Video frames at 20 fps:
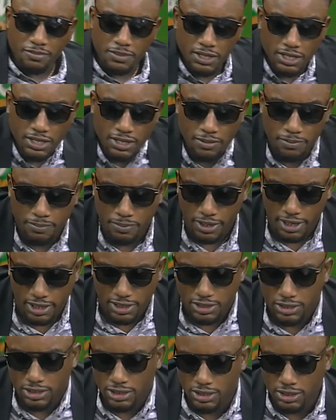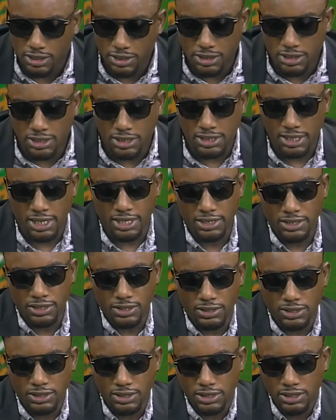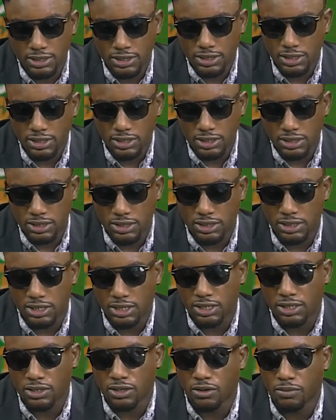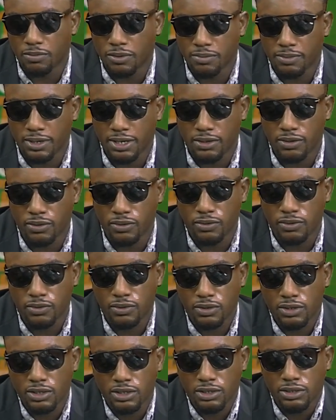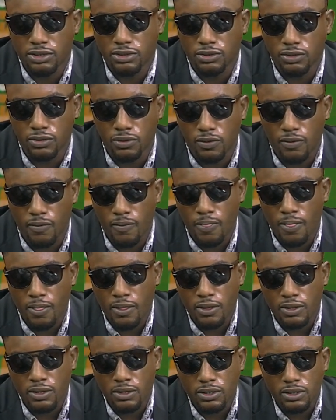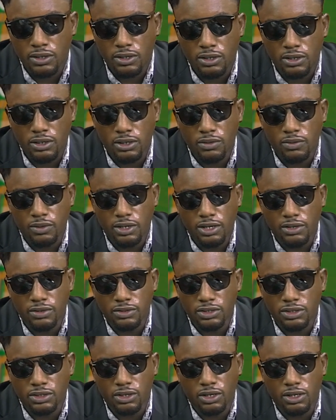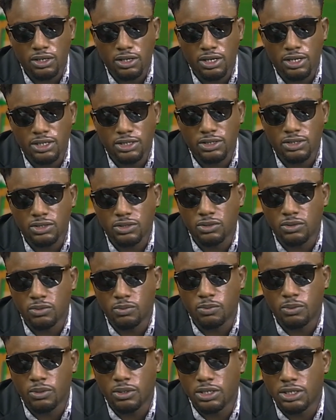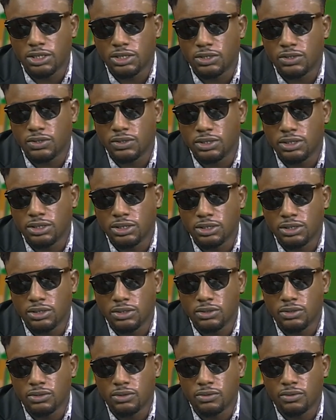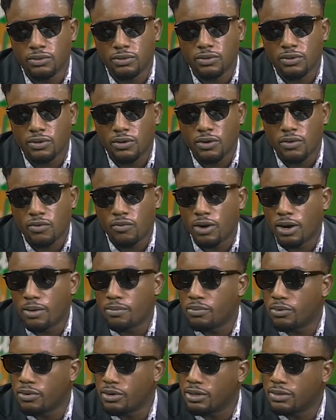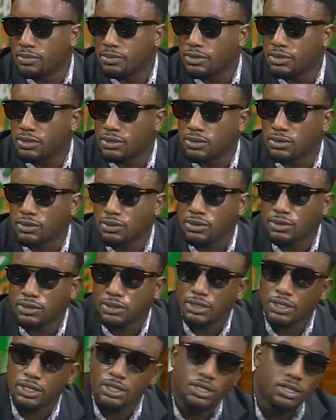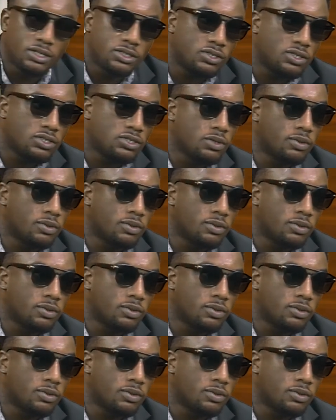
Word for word: me an impact to decide to take it up on my own. And you know, when I was younger, I used to do poetry and you know, write poems, you know, so it's